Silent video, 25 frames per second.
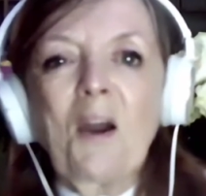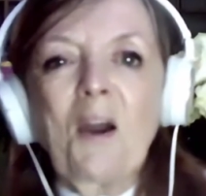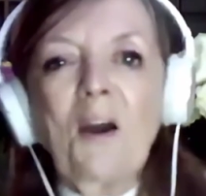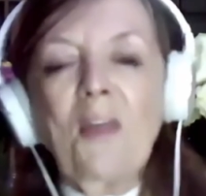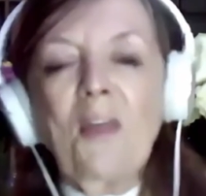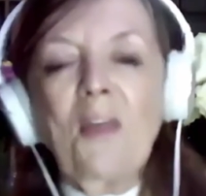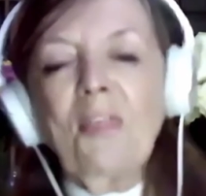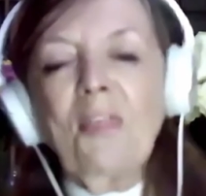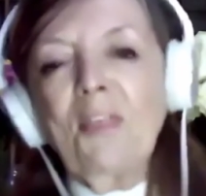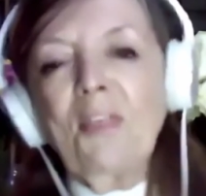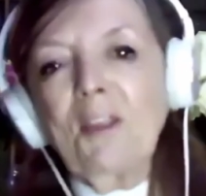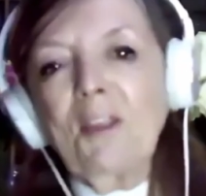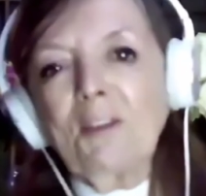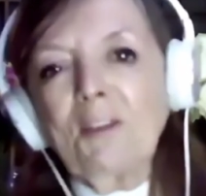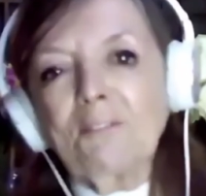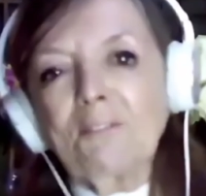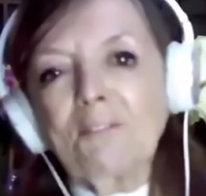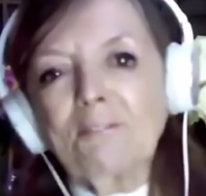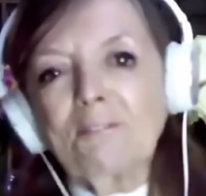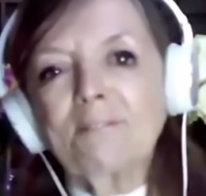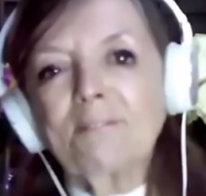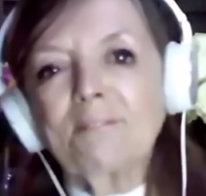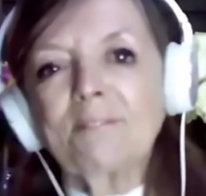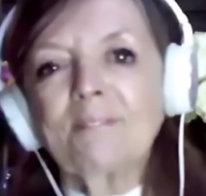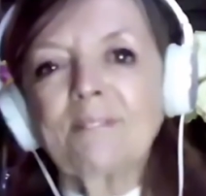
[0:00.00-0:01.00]
I think
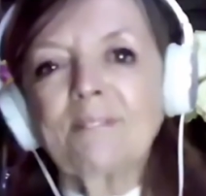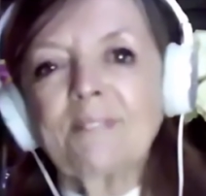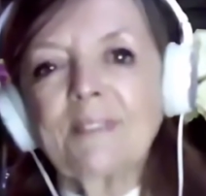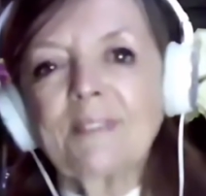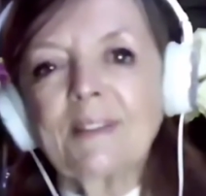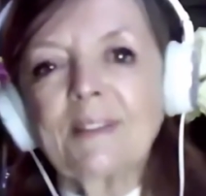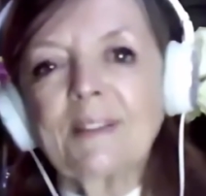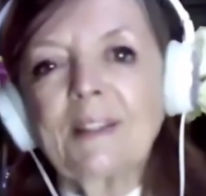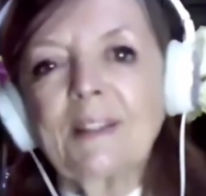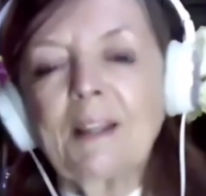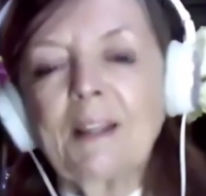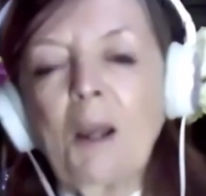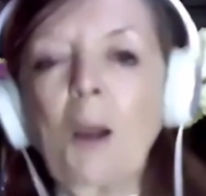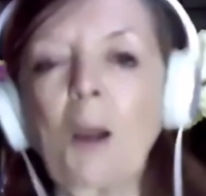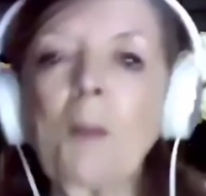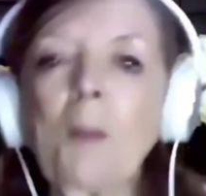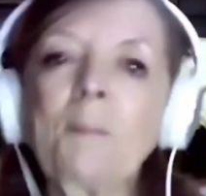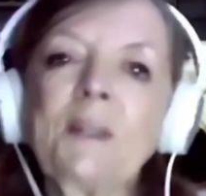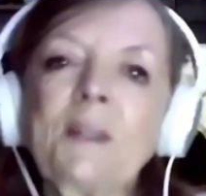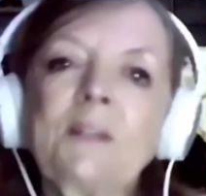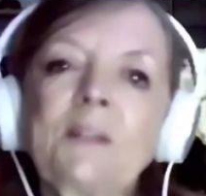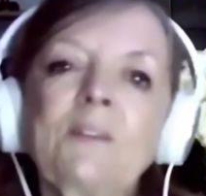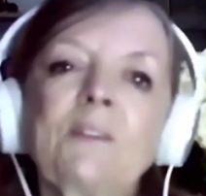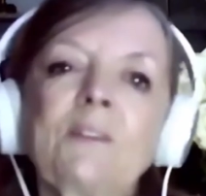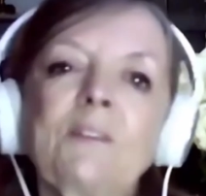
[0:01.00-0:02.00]
I
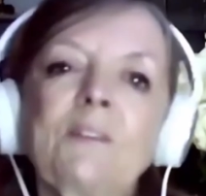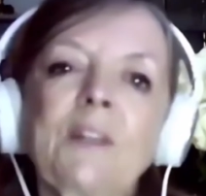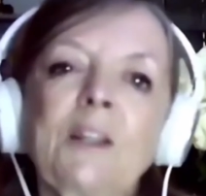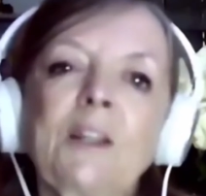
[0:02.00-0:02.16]
mean,